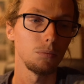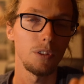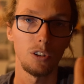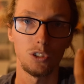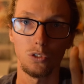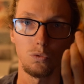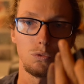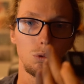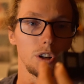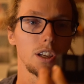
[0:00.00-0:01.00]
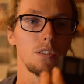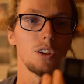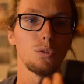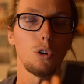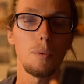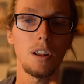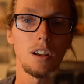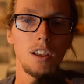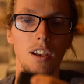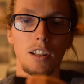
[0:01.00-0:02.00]
They're just working on this format.
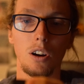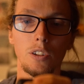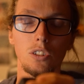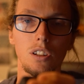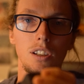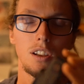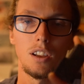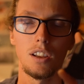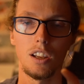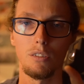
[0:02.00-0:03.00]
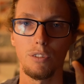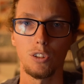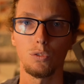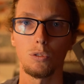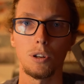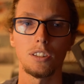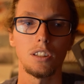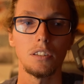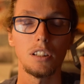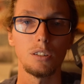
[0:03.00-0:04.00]
And honestly, if this format
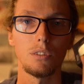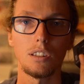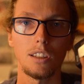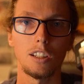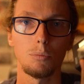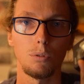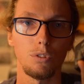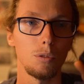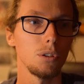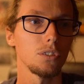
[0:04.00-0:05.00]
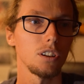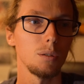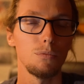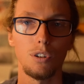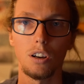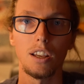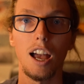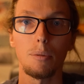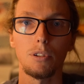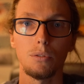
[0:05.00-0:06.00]
can deliver this kind of performance, I'm very
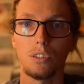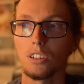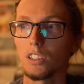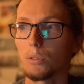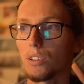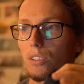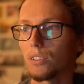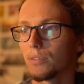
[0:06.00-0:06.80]
happy with dealing with this.